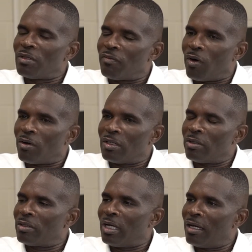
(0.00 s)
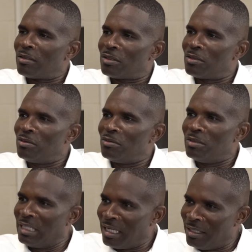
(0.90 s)
of all, learn how to
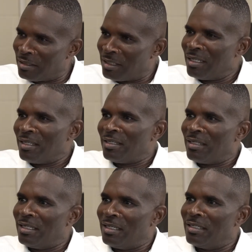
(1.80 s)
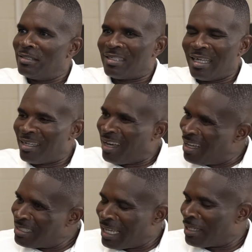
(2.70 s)
date and stay in
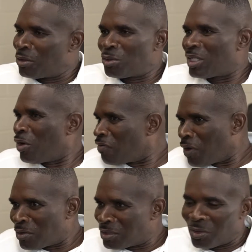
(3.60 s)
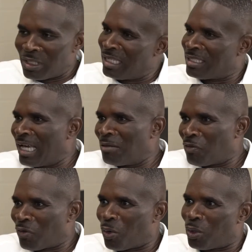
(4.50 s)
contact. No cell phones during that time, of
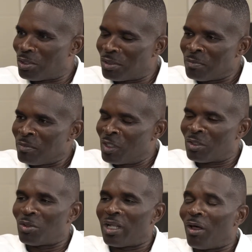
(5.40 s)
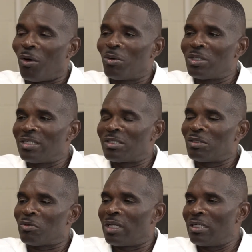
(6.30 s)
course. And so the long distance
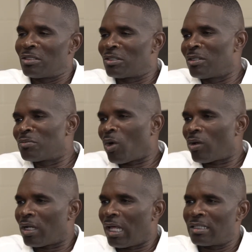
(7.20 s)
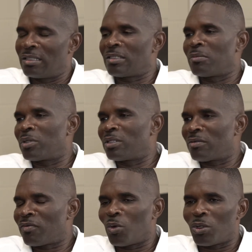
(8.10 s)
relationship taught a lot of discipline.
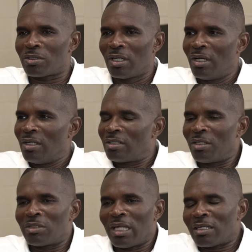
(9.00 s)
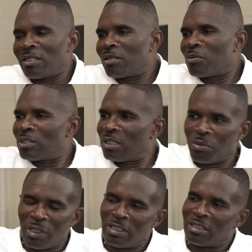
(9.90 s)
Of course, she was at Cookman. She
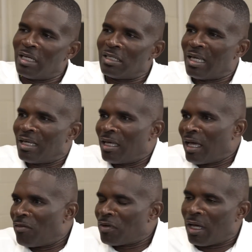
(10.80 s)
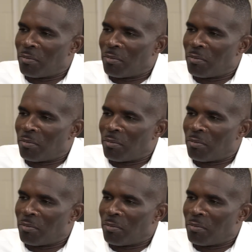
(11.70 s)
pledged AKA Alpha Kappa